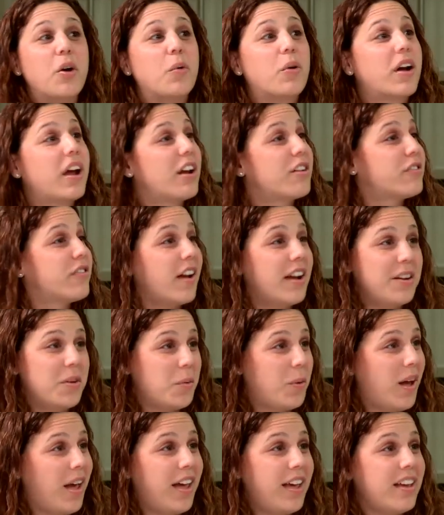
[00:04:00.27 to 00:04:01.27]
we're going to find a
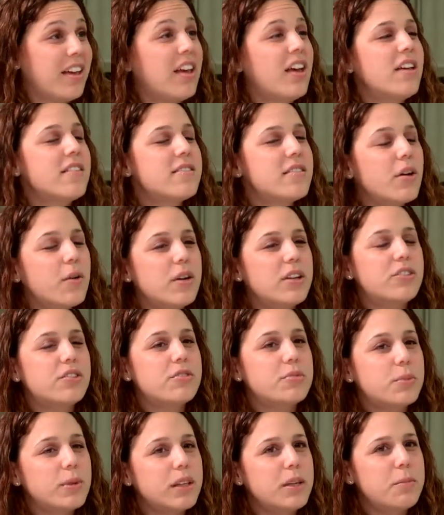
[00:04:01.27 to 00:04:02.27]
way. So it
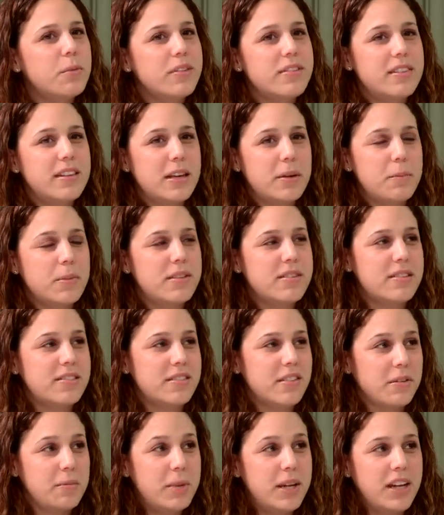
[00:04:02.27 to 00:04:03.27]
just really puts the impetus
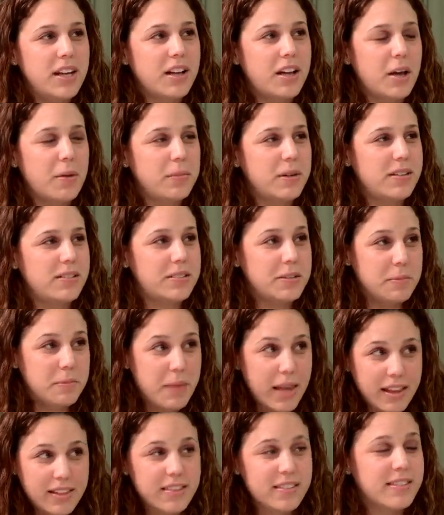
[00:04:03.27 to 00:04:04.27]
on media companies to
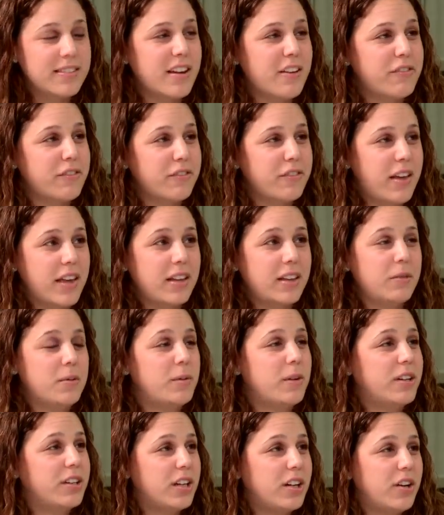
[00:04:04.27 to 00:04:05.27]
make this stuff
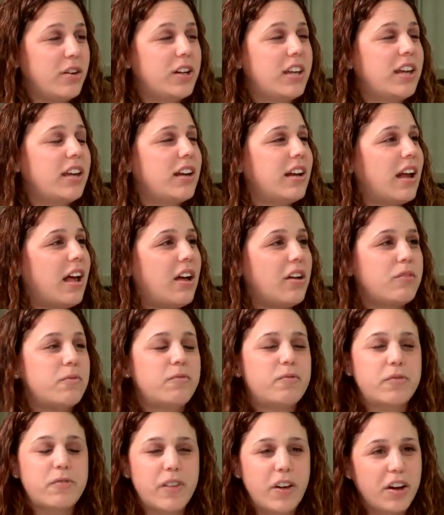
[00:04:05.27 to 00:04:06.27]
available. You know, get it out
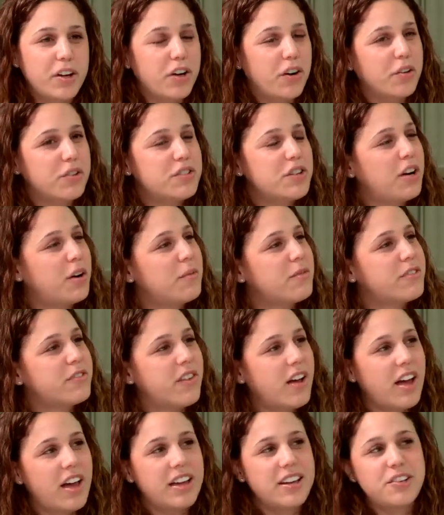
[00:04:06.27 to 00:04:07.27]
on your own terms,
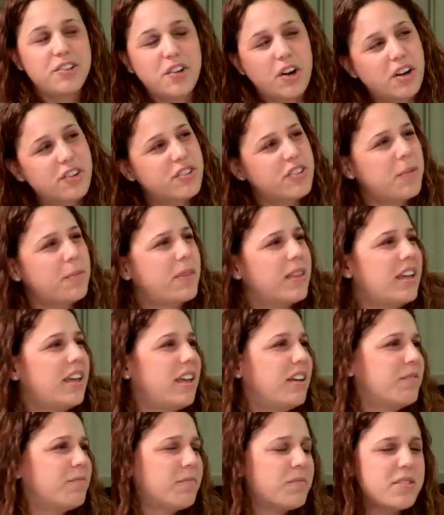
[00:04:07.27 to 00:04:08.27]
fine, charge
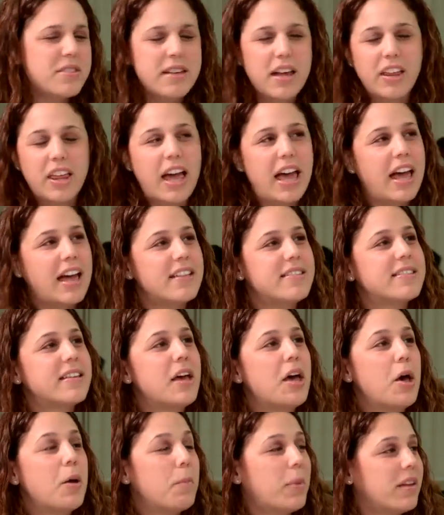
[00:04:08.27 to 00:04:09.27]
something, sell ads,
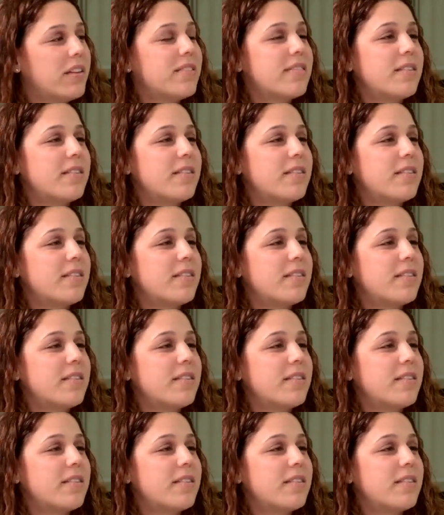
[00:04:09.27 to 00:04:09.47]
but